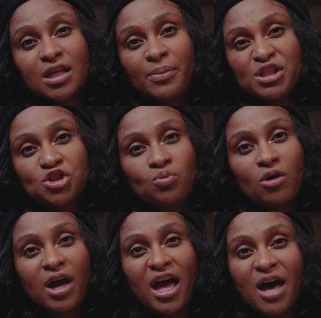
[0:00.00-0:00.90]
But you
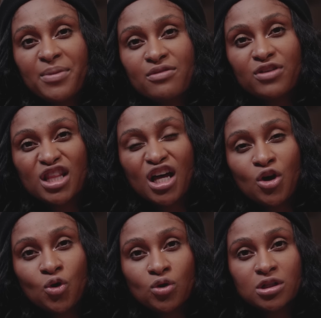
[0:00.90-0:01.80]
won't have me for
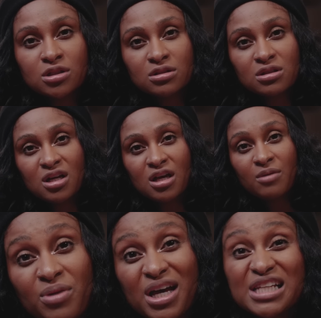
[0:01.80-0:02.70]
long.
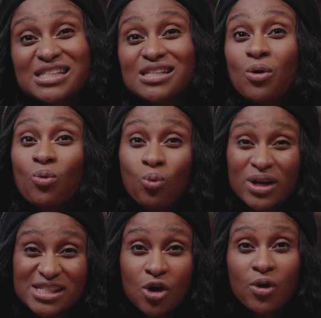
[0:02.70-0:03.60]
Because
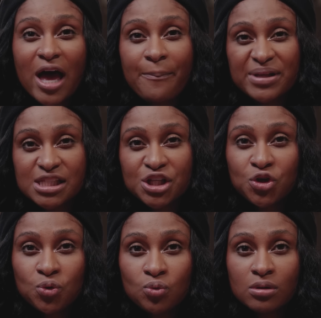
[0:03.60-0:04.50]
what's gonna happen to
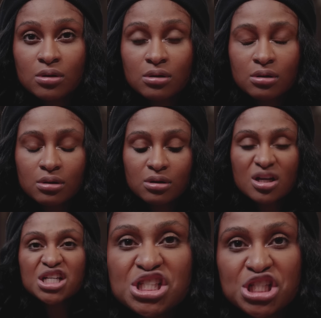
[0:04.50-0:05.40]
you?
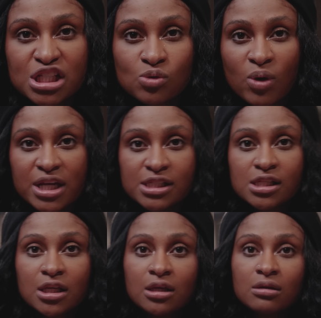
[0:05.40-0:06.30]
Just wait and see.